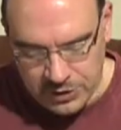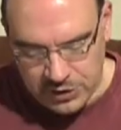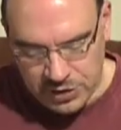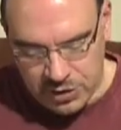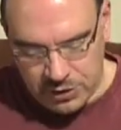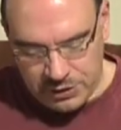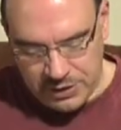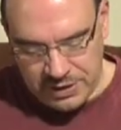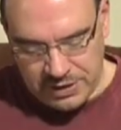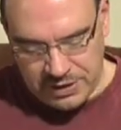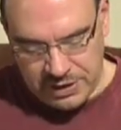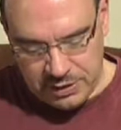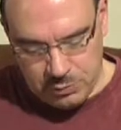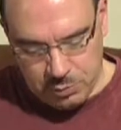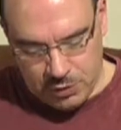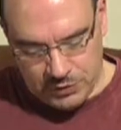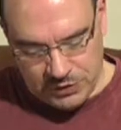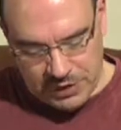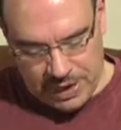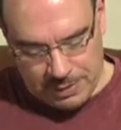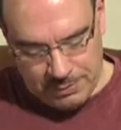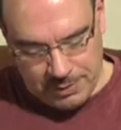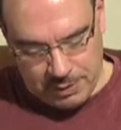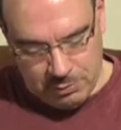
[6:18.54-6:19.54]
So this is
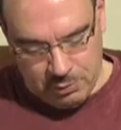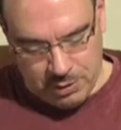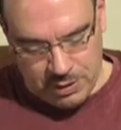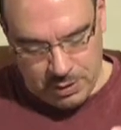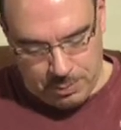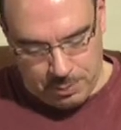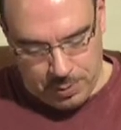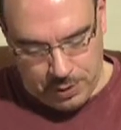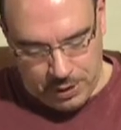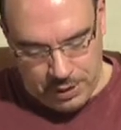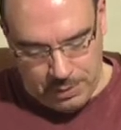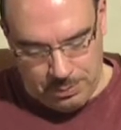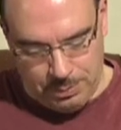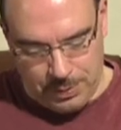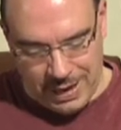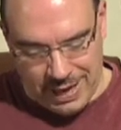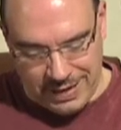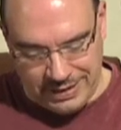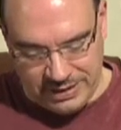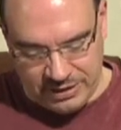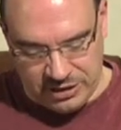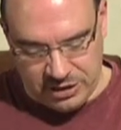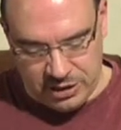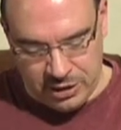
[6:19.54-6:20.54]
what's happening with the people
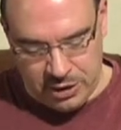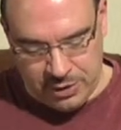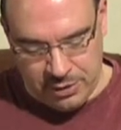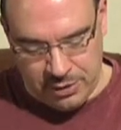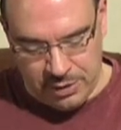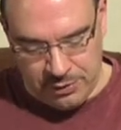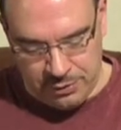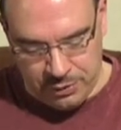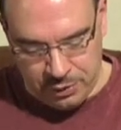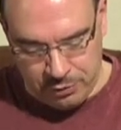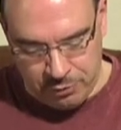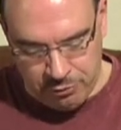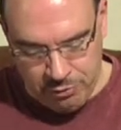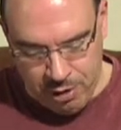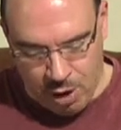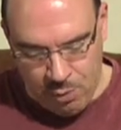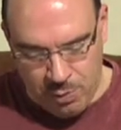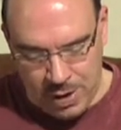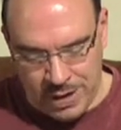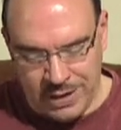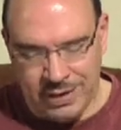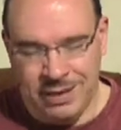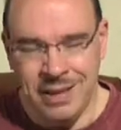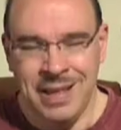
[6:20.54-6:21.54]
externally. They're
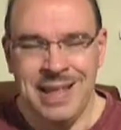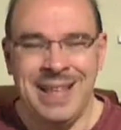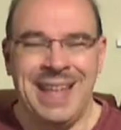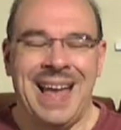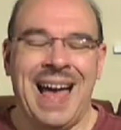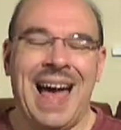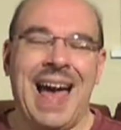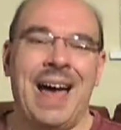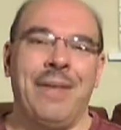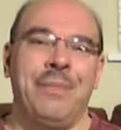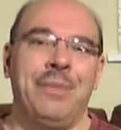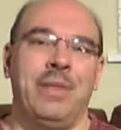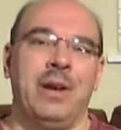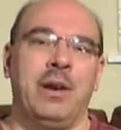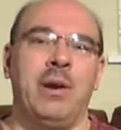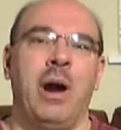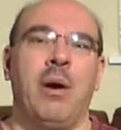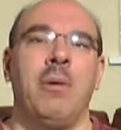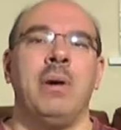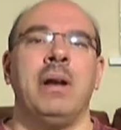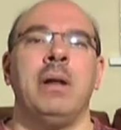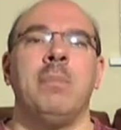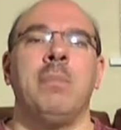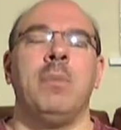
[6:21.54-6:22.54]
growing
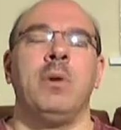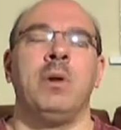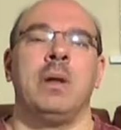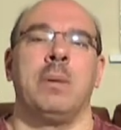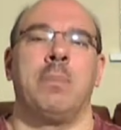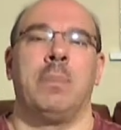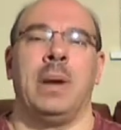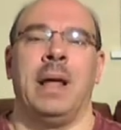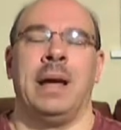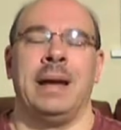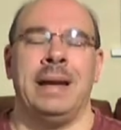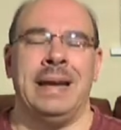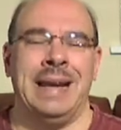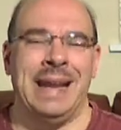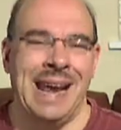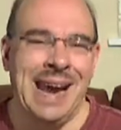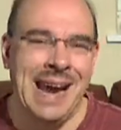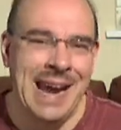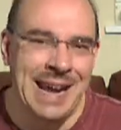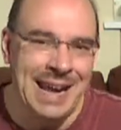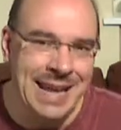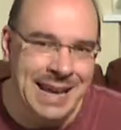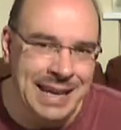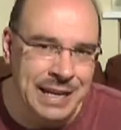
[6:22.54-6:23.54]
and multiplying
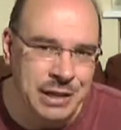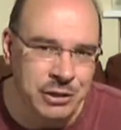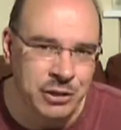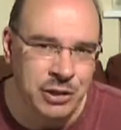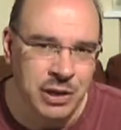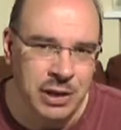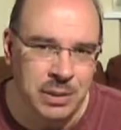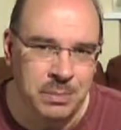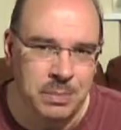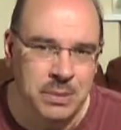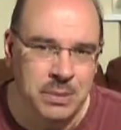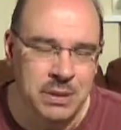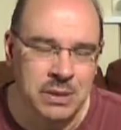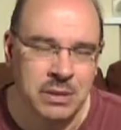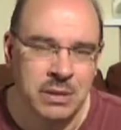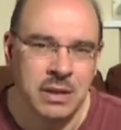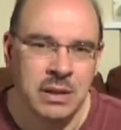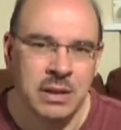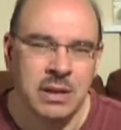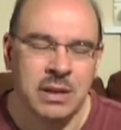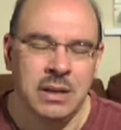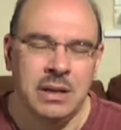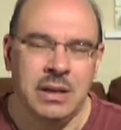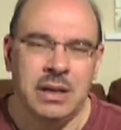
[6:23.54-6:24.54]
in Egypt.
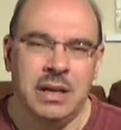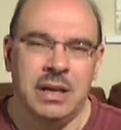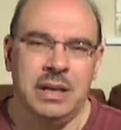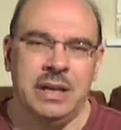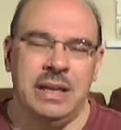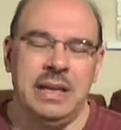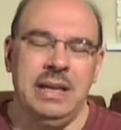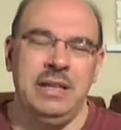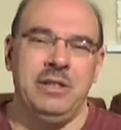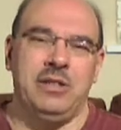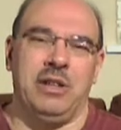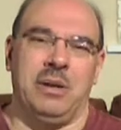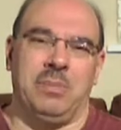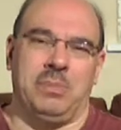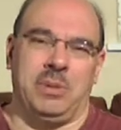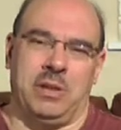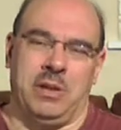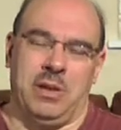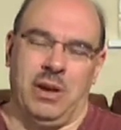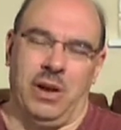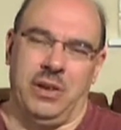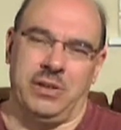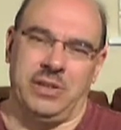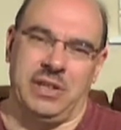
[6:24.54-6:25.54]
And Egypt,
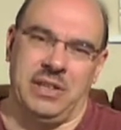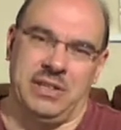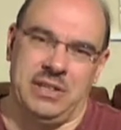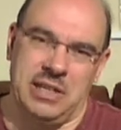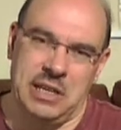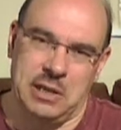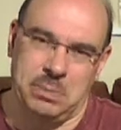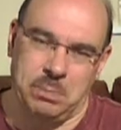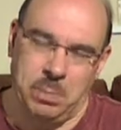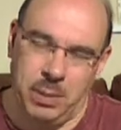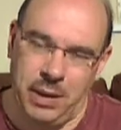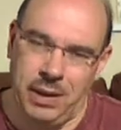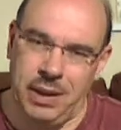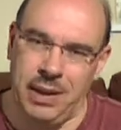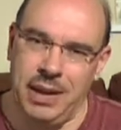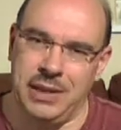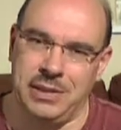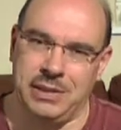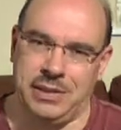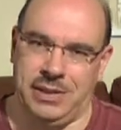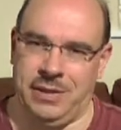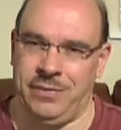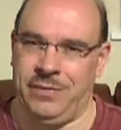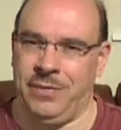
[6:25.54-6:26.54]
of course, is this
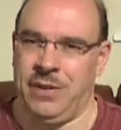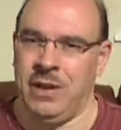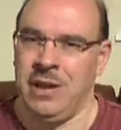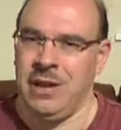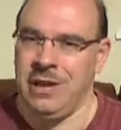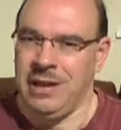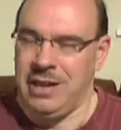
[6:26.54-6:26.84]
place of